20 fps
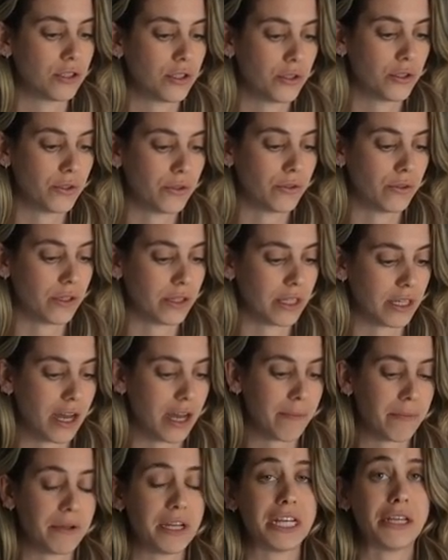to the
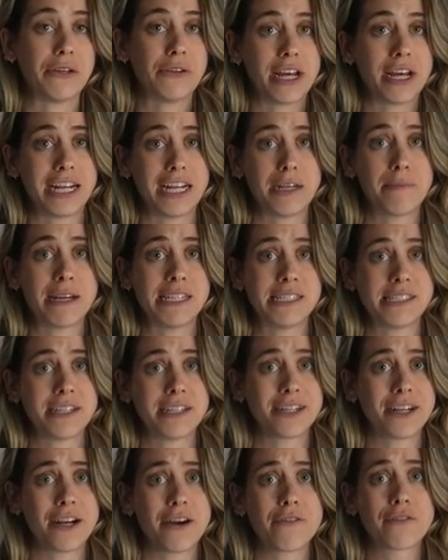company United by
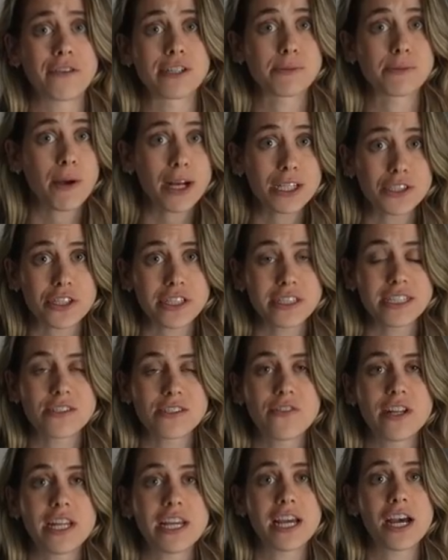Zero for sponsoring this
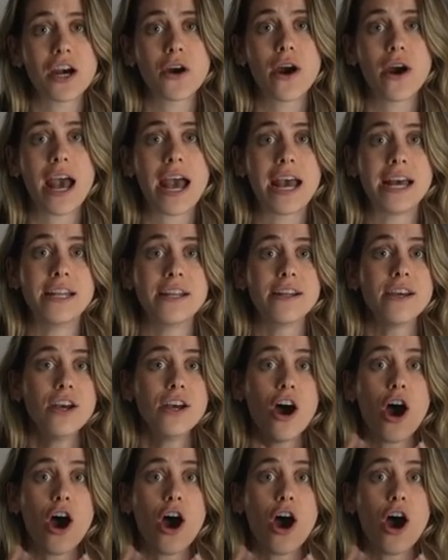video and